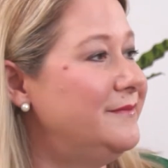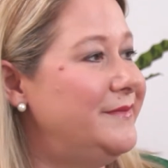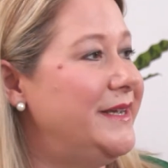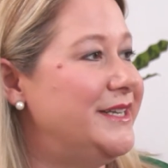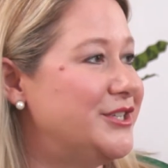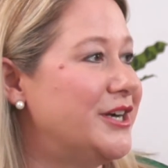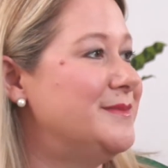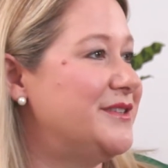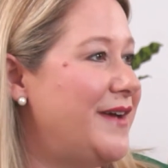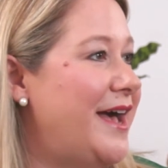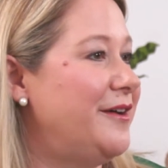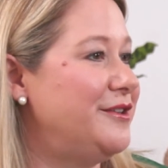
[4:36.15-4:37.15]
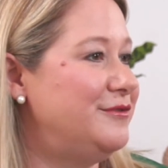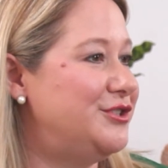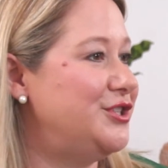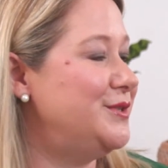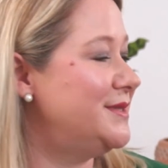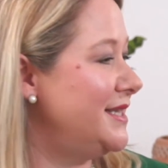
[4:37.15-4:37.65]
in terms of how you
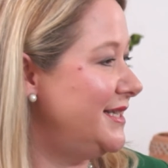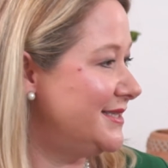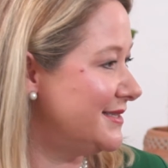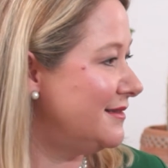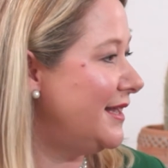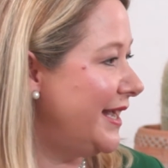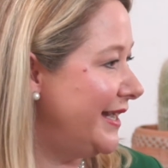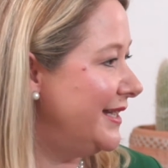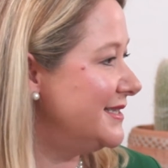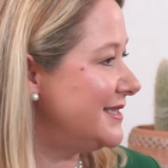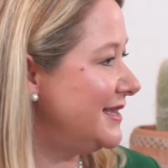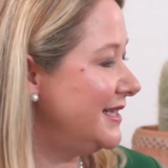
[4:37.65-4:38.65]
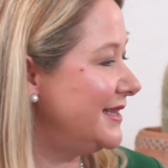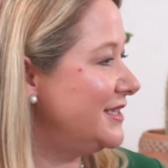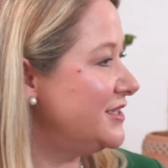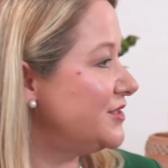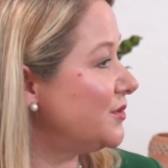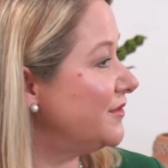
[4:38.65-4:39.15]
choose these clients, I think they
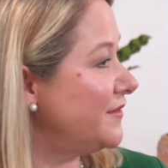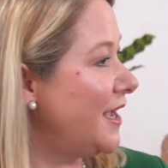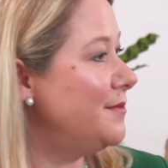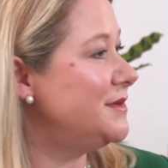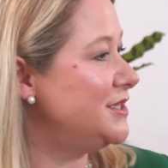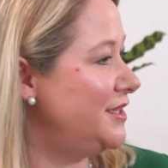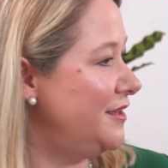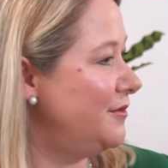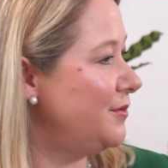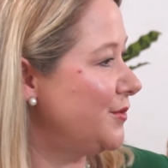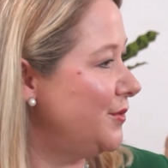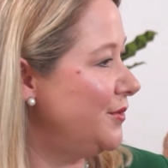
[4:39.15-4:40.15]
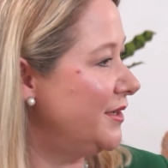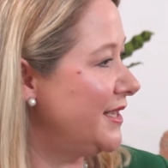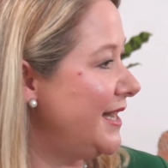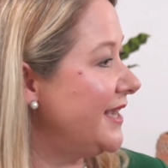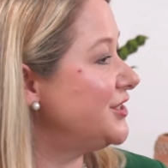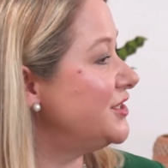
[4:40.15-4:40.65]
just sort of come to you through the
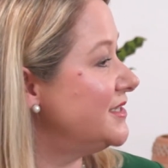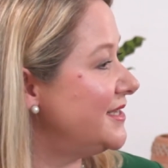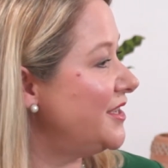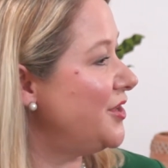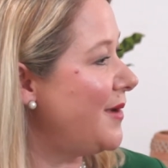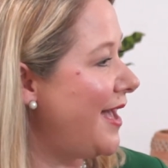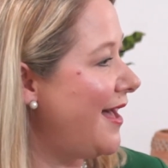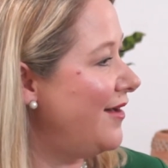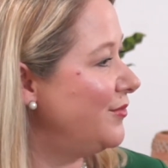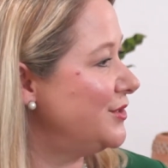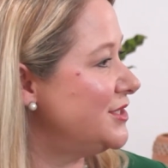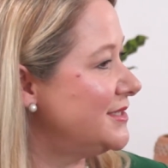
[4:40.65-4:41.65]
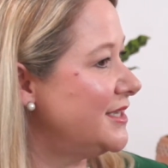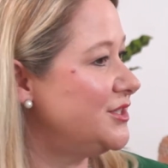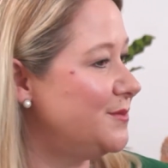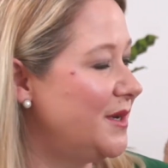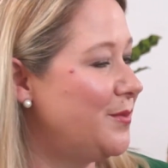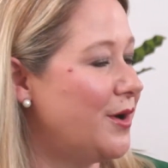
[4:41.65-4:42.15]
connections that you have, which is
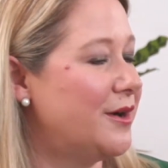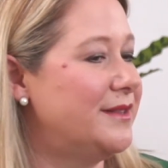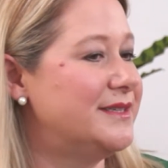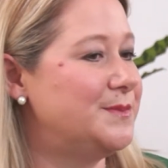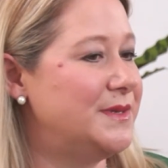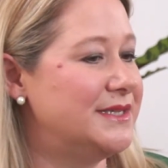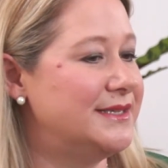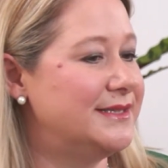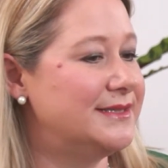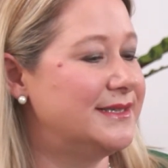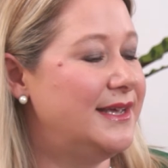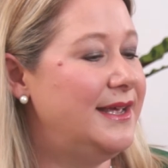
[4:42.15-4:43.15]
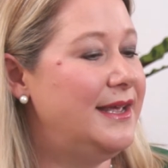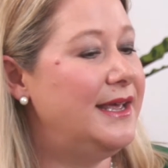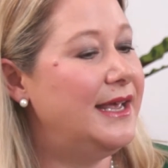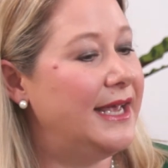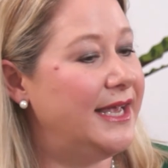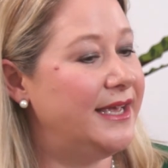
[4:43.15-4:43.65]
such a big part of this business.
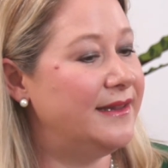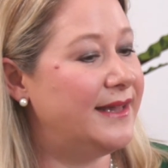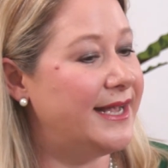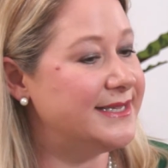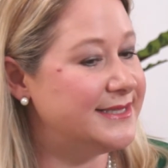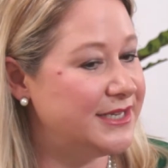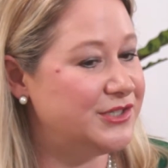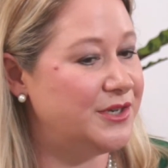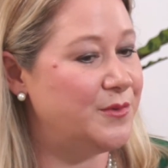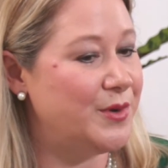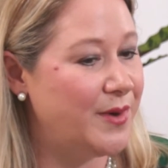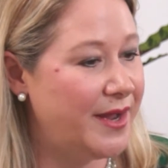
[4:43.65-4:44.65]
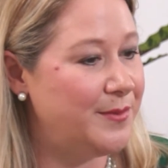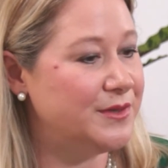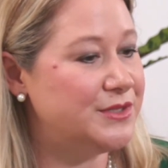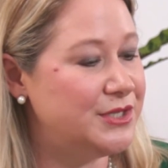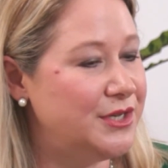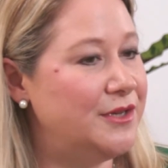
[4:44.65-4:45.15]
And last session, we were able
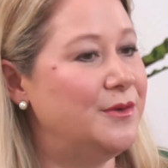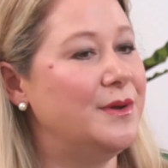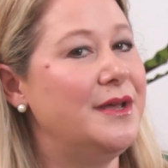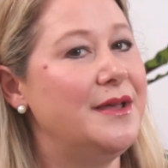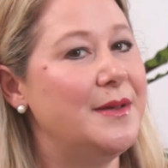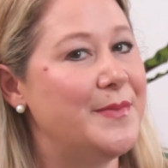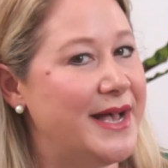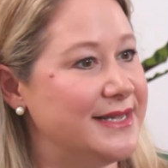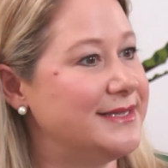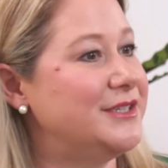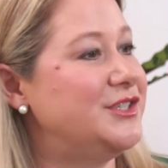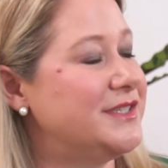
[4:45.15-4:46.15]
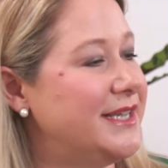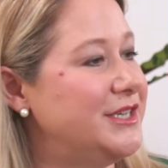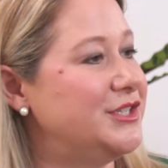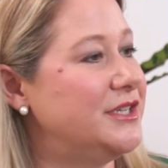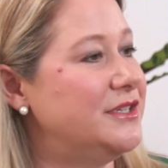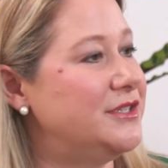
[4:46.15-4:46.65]
to pass
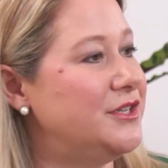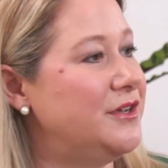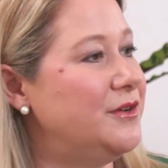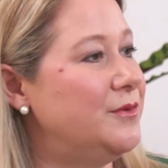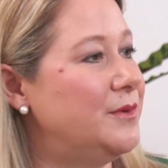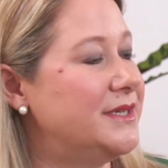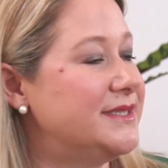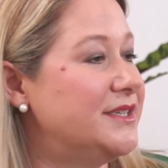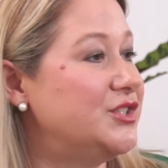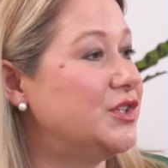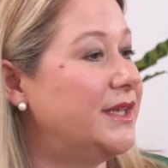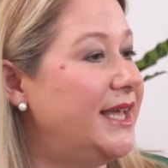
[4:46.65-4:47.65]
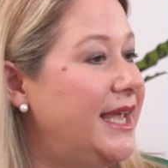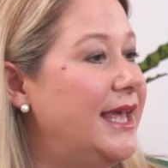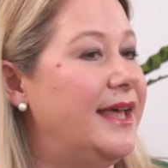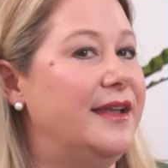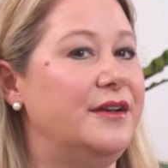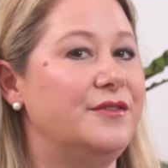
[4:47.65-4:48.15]
legislation to essentially
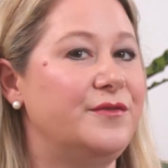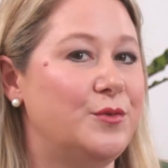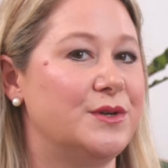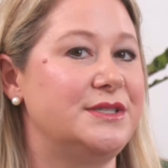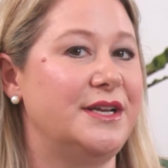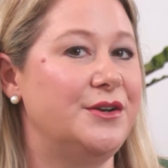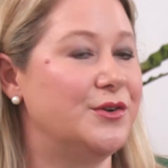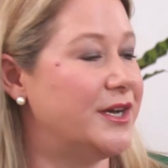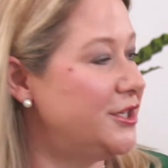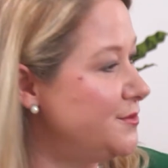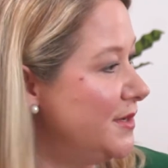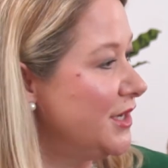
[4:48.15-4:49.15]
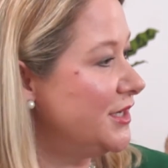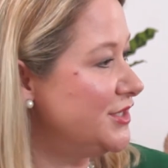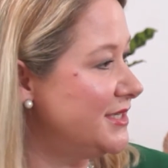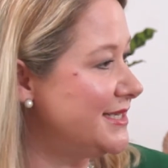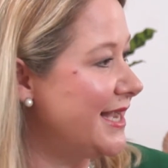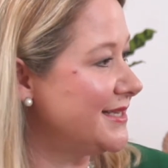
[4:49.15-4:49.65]
end forced underage marriage
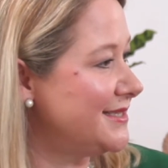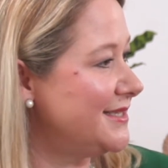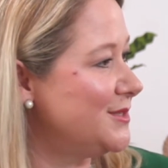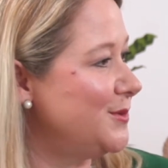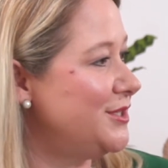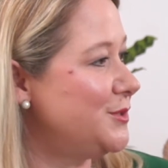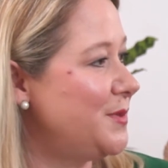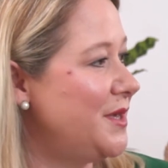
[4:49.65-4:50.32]
in Texas, which